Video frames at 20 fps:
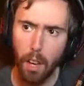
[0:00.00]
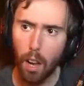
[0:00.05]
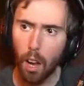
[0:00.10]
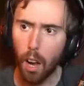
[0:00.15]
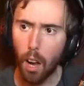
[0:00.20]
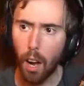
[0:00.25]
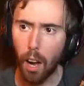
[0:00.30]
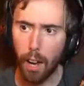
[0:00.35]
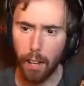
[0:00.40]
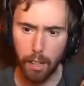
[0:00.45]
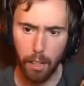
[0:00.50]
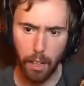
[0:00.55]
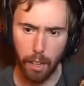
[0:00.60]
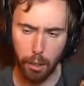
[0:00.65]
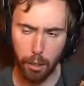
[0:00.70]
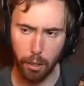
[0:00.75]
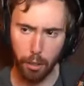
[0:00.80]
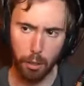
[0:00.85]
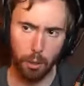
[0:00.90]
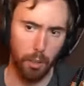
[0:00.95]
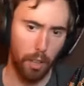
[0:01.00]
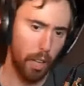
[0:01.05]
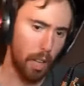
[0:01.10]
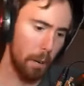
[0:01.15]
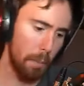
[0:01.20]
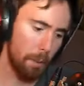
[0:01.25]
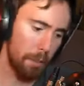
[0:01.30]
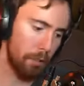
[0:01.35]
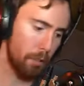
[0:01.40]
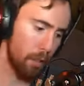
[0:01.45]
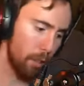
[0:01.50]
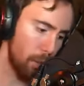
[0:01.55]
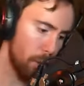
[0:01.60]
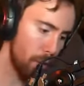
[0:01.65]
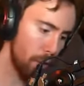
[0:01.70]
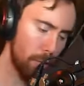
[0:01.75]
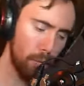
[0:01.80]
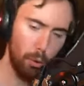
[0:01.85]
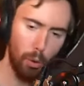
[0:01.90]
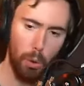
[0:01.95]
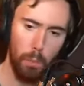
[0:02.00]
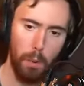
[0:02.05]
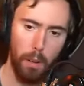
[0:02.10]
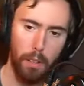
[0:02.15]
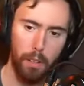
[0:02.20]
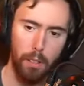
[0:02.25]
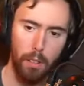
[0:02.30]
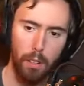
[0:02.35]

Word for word: Uh, I could actually do that. Let me see who's Stormwind.